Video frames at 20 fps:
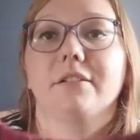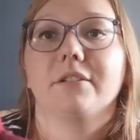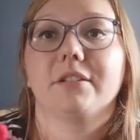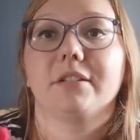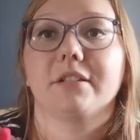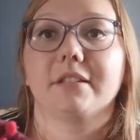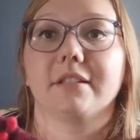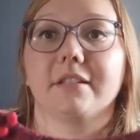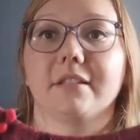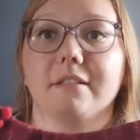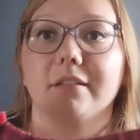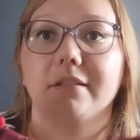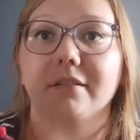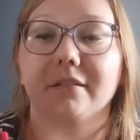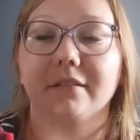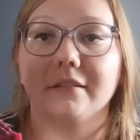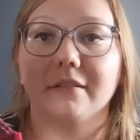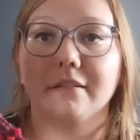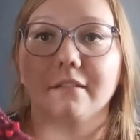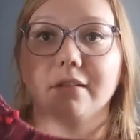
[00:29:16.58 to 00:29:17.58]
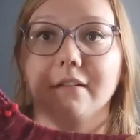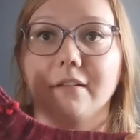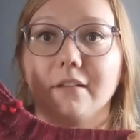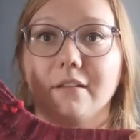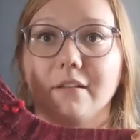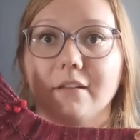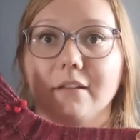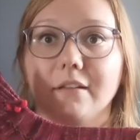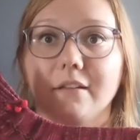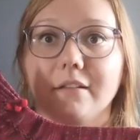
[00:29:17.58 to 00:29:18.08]
just,
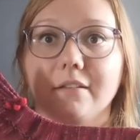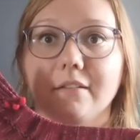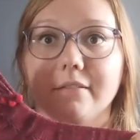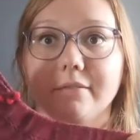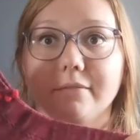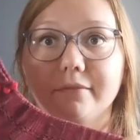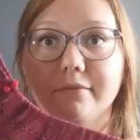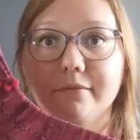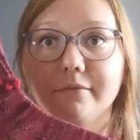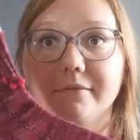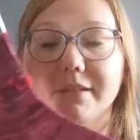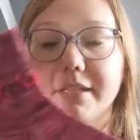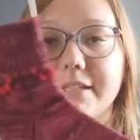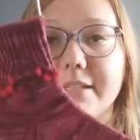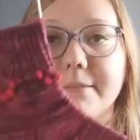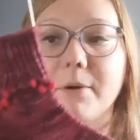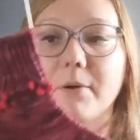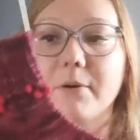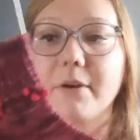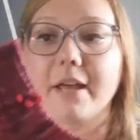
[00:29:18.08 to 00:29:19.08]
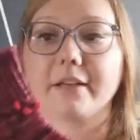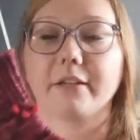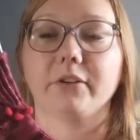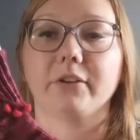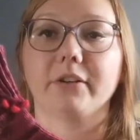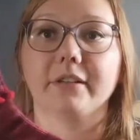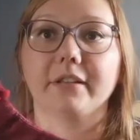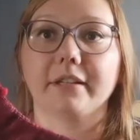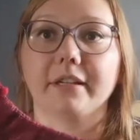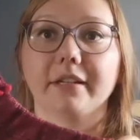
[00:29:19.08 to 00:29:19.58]
that's about
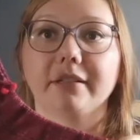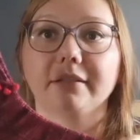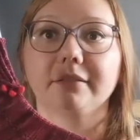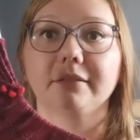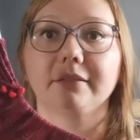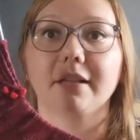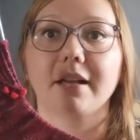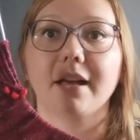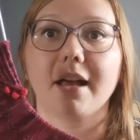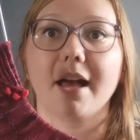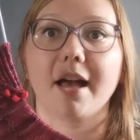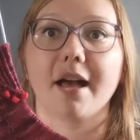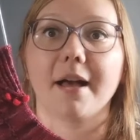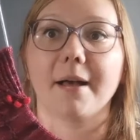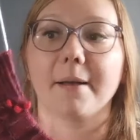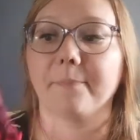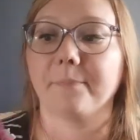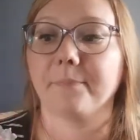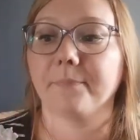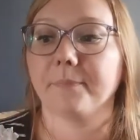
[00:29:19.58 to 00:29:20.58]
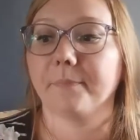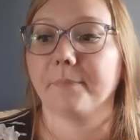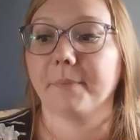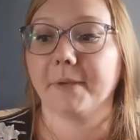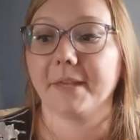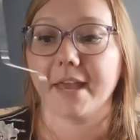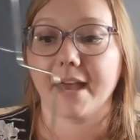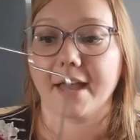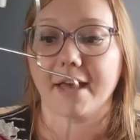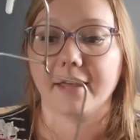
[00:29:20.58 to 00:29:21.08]
accurate there.
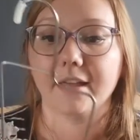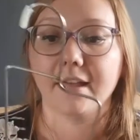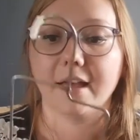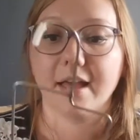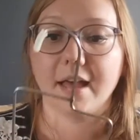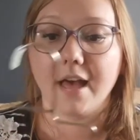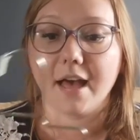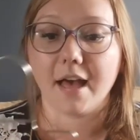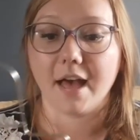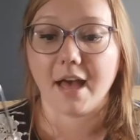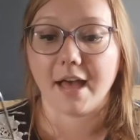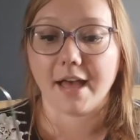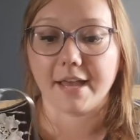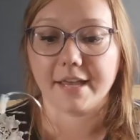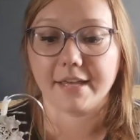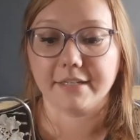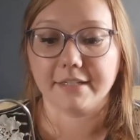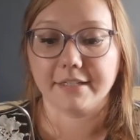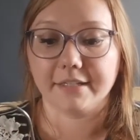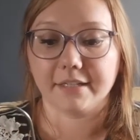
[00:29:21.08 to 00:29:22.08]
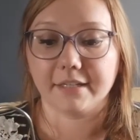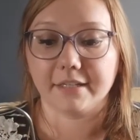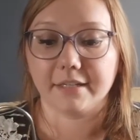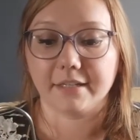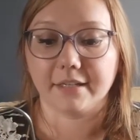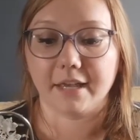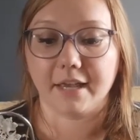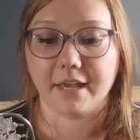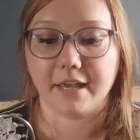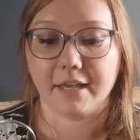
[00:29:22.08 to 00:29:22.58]
But yeah, I
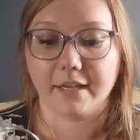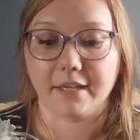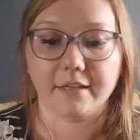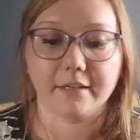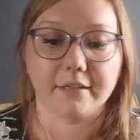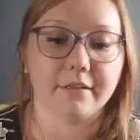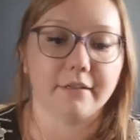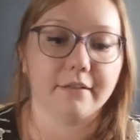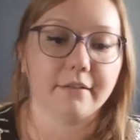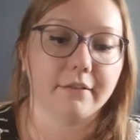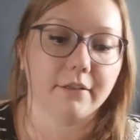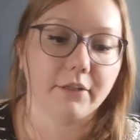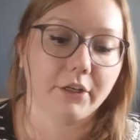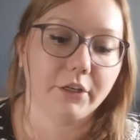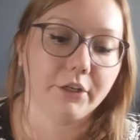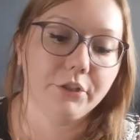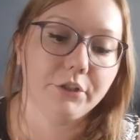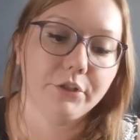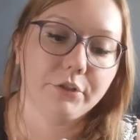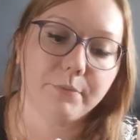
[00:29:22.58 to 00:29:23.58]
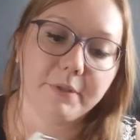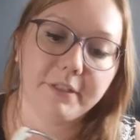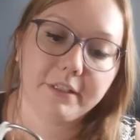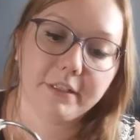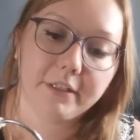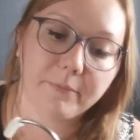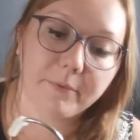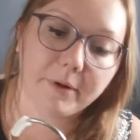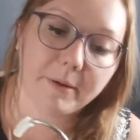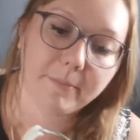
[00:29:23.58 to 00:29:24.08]
did a large
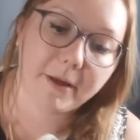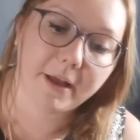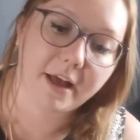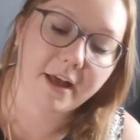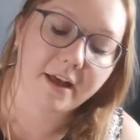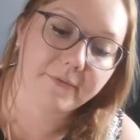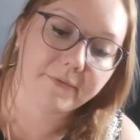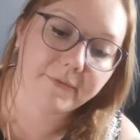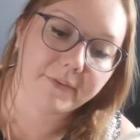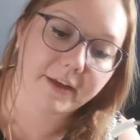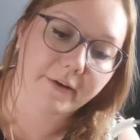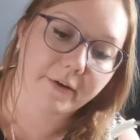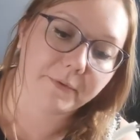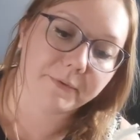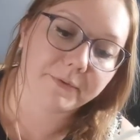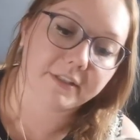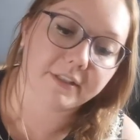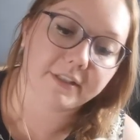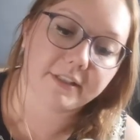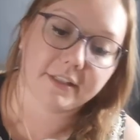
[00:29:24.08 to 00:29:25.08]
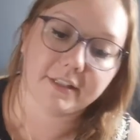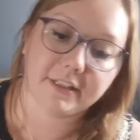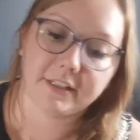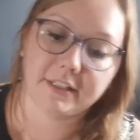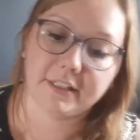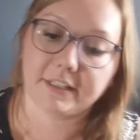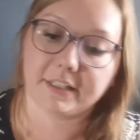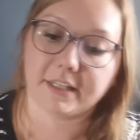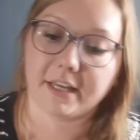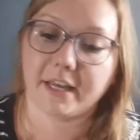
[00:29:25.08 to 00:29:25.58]
twisted rib cuff that goes into the
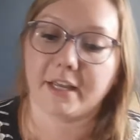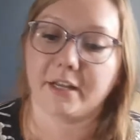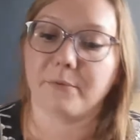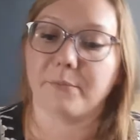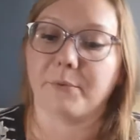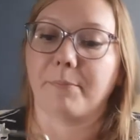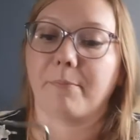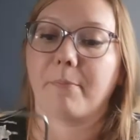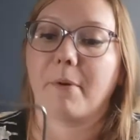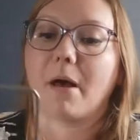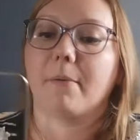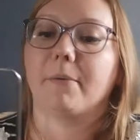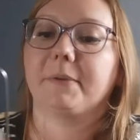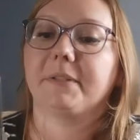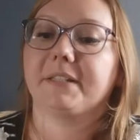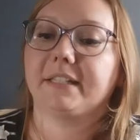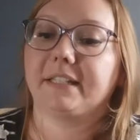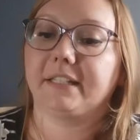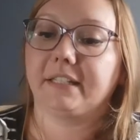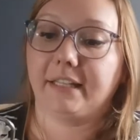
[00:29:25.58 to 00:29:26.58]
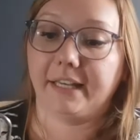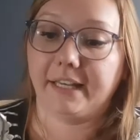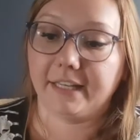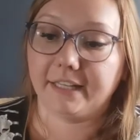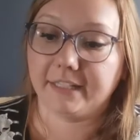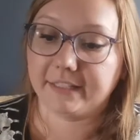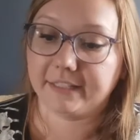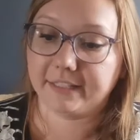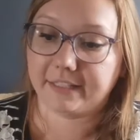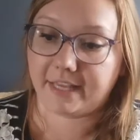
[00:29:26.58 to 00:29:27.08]
design with baubles and
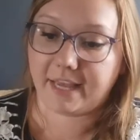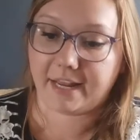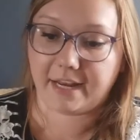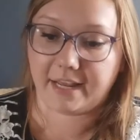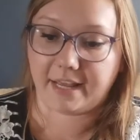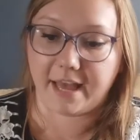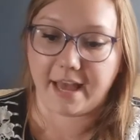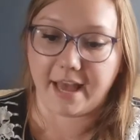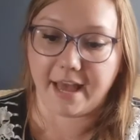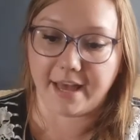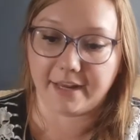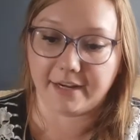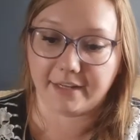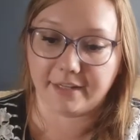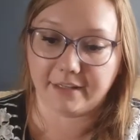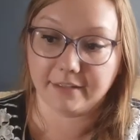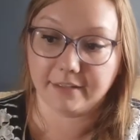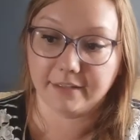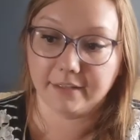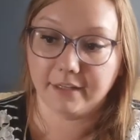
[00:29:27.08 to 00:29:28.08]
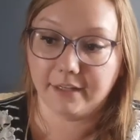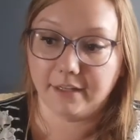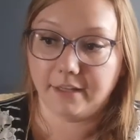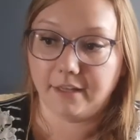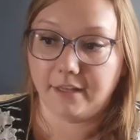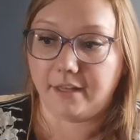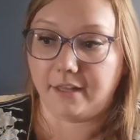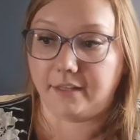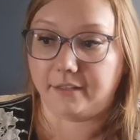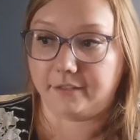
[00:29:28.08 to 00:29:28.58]
lace, and I added
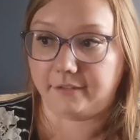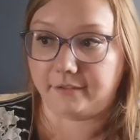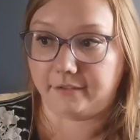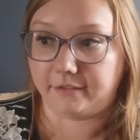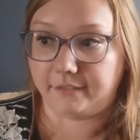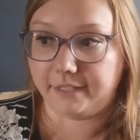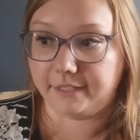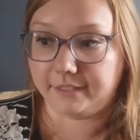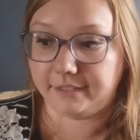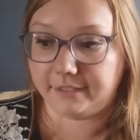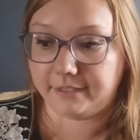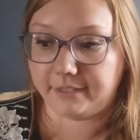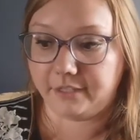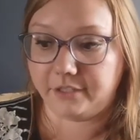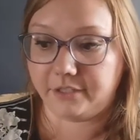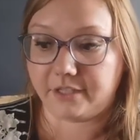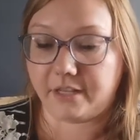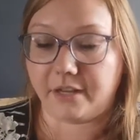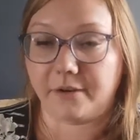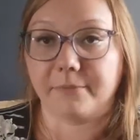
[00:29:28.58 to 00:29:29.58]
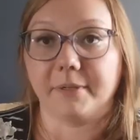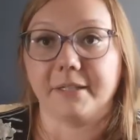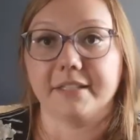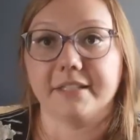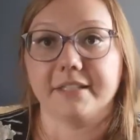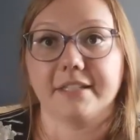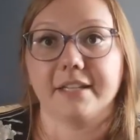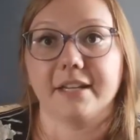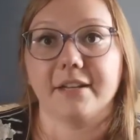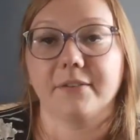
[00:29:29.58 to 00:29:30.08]
a little lace stitch that
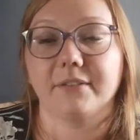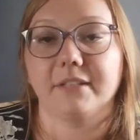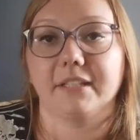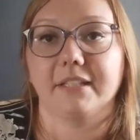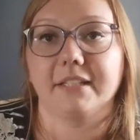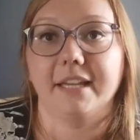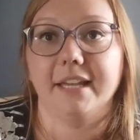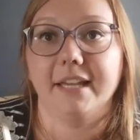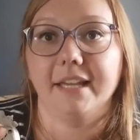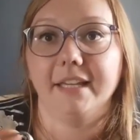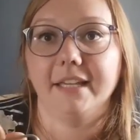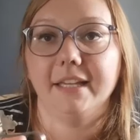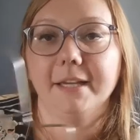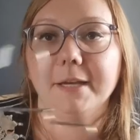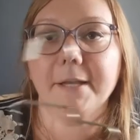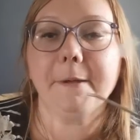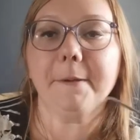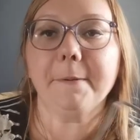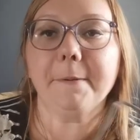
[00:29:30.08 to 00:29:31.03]
runs down the leg.